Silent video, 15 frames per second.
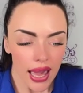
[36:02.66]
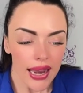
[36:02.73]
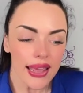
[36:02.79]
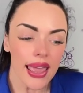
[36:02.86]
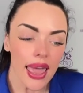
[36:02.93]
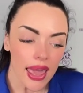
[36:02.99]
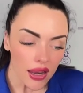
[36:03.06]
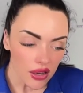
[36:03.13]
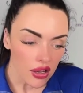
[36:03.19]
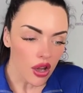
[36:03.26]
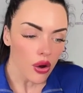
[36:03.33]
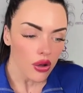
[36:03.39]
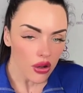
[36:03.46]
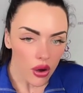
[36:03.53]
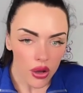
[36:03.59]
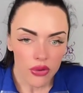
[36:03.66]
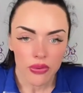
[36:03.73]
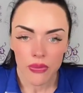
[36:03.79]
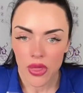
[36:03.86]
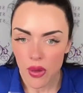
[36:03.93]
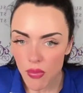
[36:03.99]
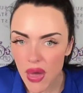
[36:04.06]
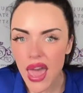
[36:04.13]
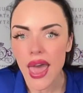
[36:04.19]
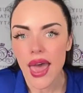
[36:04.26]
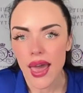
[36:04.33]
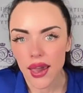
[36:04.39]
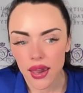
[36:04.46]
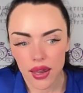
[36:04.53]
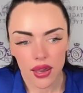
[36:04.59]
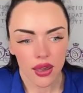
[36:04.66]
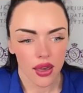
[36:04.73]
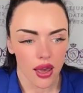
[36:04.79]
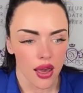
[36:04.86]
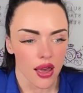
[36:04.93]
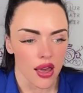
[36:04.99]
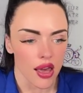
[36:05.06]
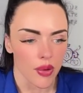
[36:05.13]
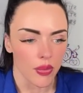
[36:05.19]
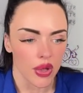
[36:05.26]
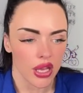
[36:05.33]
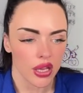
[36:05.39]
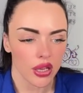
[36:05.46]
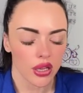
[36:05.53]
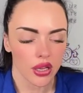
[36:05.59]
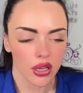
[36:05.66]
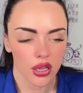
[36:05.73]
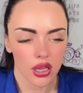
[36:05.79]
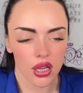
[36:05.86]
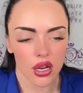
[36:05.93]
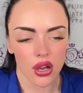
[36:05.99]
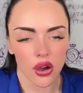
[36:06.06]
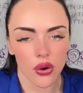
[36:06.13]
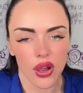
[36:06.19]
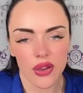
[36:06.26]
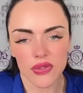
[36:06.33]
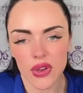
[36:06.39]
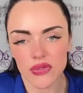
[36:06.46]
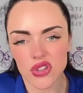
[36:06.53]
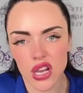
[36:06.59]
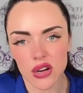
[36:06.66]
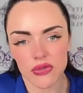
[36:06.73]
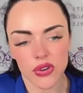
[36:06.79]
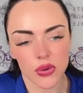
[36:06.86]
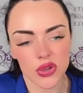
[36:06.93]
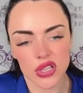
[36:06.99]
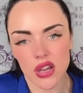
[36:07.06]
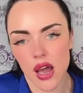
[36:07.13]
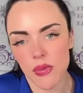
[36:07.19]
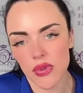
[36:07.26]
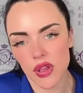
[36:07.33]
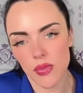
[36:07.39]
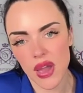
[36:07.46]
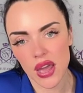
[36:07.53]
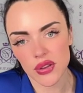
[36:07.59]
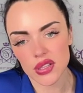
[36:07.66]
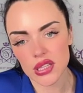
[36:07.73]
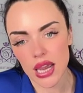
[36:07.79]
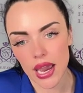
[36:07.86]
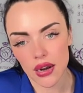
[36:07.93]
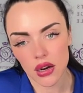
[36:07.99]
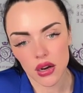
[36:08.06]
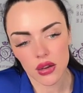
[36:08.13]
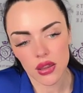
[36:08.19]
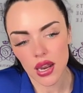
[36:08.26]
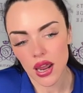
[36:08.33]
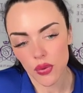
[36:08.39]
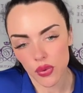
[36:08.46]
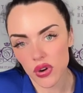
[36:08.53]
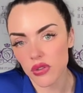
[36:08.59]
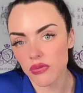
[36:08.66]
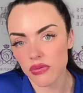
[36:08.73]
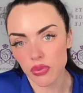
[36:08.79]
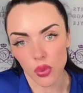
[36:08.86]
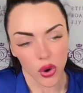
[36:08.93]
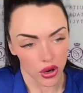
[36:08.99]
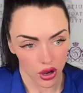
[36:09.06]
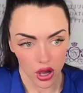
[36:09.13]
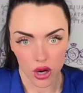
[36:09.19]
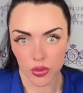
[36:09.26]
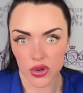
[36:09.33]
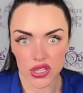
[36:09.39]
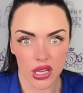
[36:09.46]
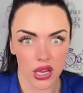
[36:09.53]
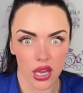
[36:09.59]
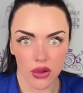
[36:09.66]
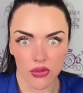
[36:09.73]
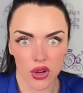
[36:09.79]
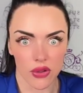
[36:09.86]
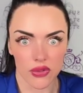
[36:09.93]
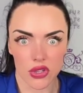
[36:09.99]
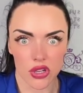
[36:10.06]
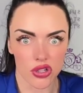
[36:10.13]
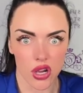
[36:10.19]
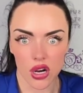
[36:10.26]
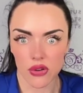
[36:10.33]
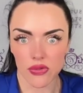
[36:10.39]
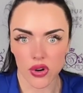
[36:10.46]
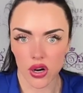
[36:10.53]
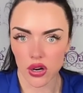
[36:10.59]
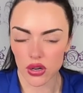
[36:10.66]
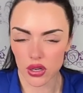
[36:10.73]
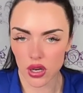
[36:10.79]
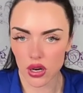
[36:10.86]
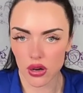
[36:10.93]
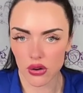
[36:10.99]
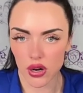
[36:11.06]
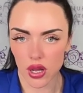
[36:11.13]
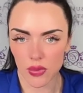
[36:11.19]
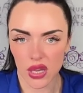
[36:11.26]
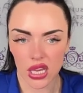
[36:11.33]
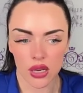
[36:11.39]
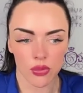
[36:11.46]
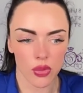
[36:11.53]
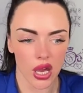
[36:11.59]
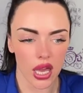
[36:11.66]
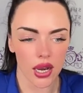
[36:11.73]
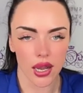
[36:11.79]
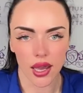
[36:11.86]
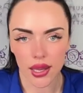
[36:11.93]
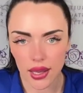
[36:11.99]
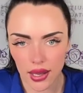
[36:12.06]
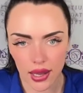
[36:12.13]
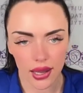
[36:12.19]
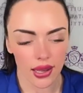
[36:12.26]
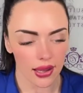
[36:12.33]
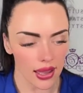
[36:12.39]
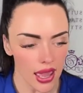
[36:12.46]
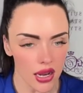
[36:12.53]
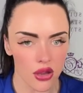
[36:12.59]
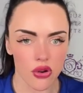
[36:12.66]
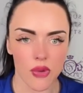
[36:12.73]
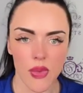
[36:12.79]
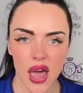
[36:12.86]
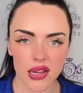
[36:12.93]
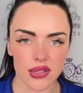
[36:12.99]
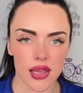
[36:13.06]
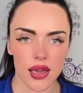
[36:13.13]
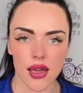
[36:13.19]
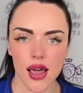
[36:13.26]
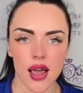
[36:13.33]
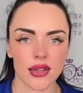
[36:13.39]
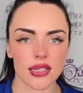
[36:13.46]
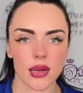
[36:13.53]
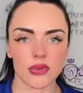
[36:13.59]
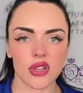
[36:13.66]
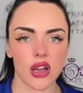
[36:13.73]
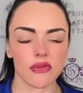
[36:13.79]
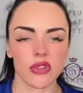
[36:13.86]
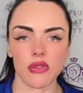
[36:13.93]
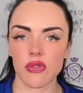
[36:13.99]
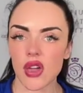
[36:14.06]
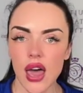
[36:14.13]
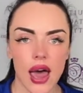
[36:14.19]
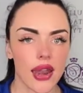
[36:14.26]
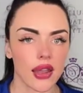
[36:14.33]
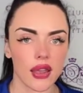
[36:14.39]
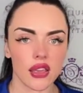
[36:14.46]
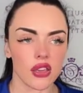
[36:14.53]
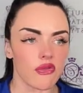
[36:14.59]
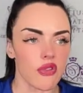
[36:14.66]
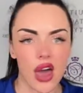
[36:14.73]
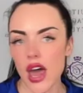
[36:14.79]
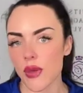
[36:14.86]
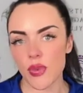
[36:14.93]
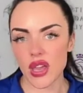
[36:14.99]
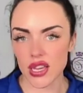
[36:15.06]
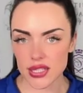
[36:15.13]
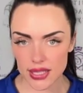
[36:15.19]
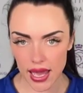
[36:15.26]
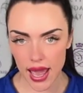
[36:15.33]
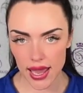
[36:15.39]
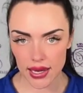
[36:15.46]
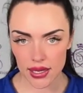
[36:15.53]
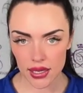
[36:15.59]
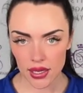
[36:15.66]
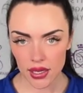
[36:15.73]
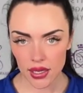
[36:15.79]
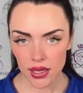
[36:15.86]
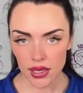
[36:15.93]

And again, go, going from the back, um, you know, if, if Jennifer was a couple of pounds tighter, then I would have 100% given it to Jennifer. You know what I mean? But I, again, going back to that concept of you've got to, you've got to pick a side.